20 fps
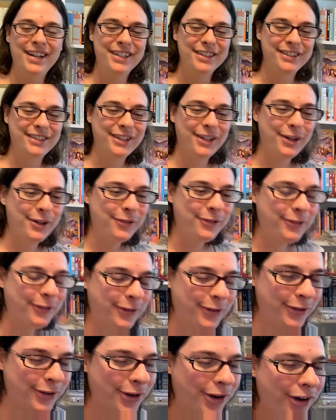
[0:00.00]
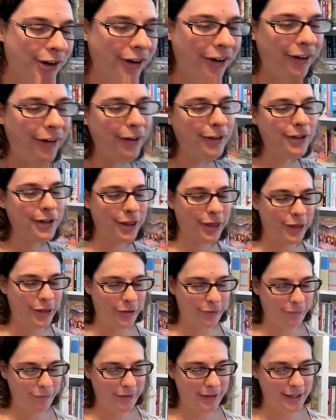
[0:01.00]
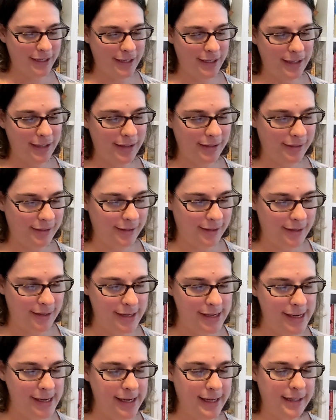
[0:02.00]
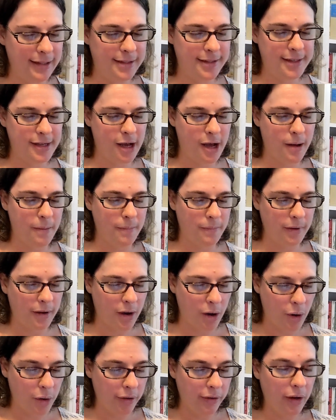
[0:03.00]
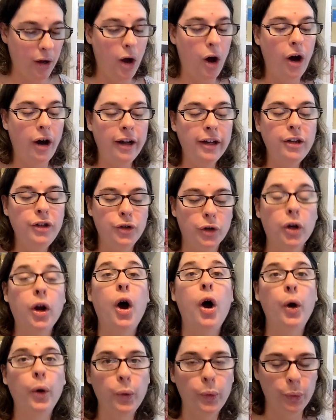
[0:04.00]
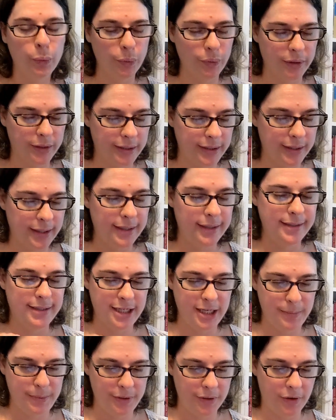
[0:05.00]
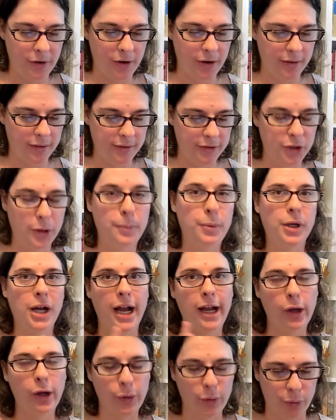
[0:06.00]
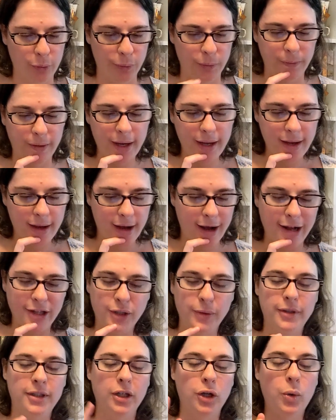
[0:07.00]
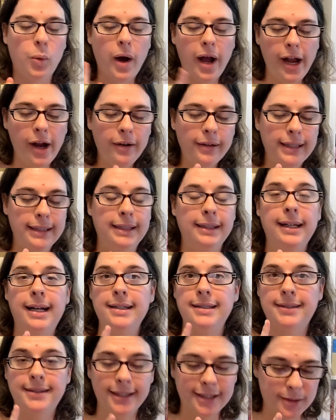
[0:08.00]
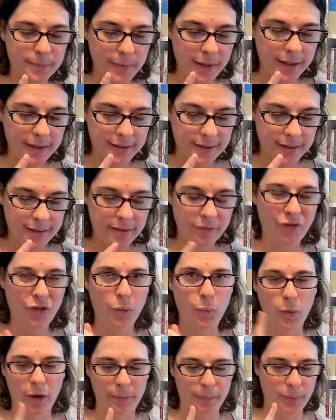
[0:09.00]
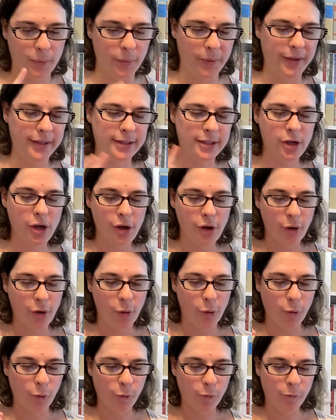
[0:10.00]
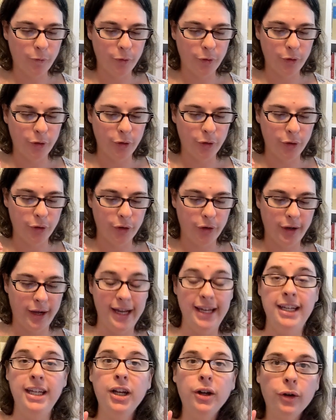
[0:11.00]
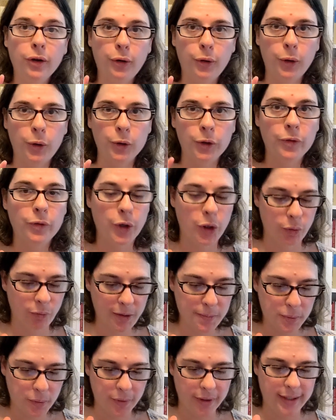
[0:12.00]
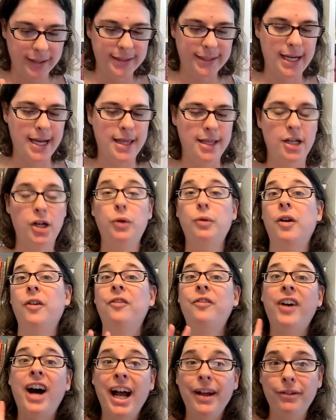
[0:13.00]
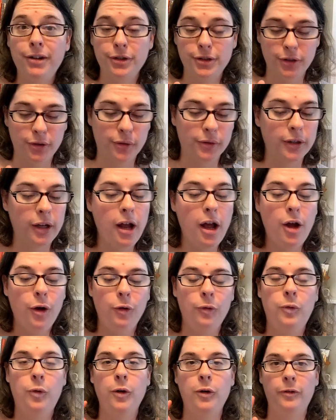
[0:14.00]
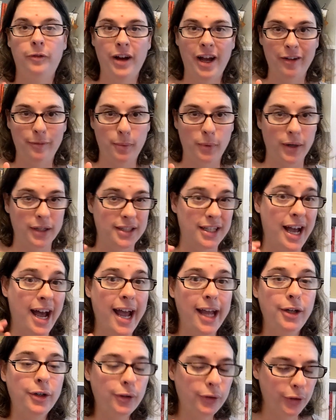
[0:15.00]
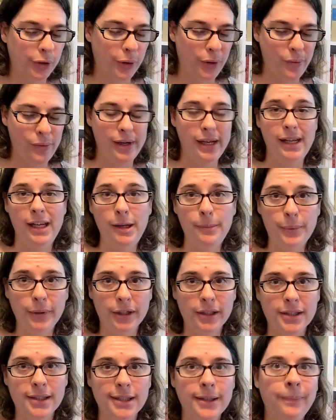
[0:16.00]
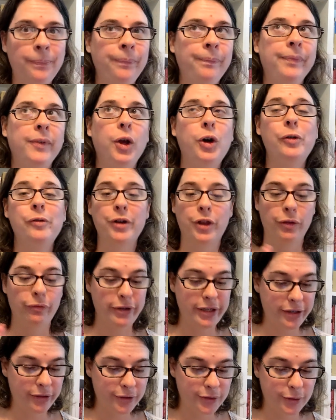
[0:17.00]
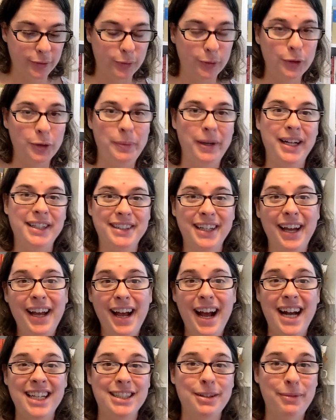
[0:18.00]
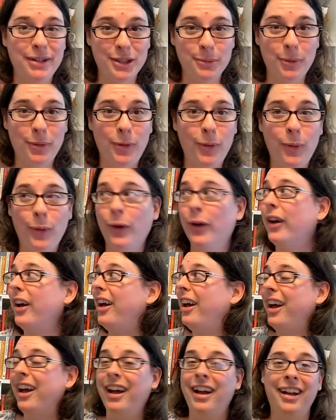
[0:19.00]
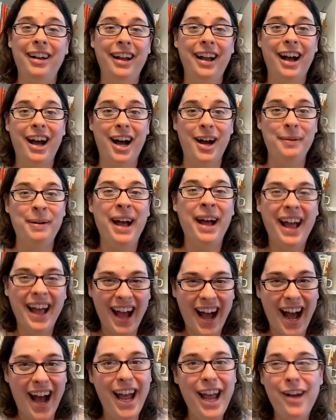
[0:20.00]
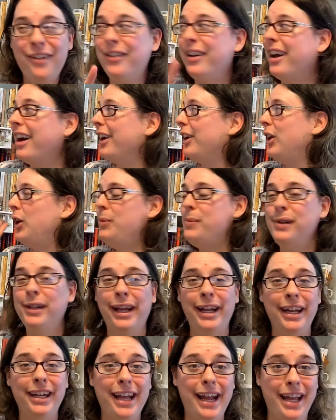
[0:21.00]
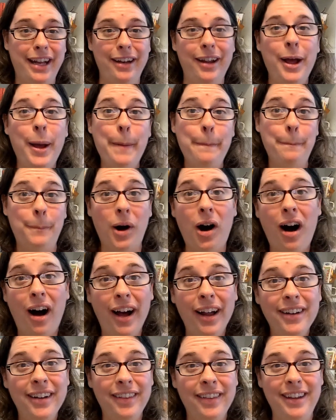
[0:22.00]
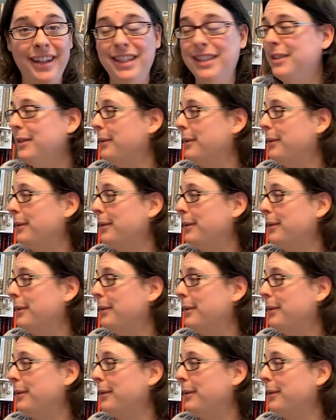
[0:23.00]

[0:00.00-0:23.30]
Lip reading: So for card 3, it's on your owned TBR. So a book I own. So it's acquired in the last 6 months for 1 point, over a year old for 3 points, and then over 5 years old for 5 points. I don't own any books over 3 years old because, as I mentioned before, I have accumulated and bought these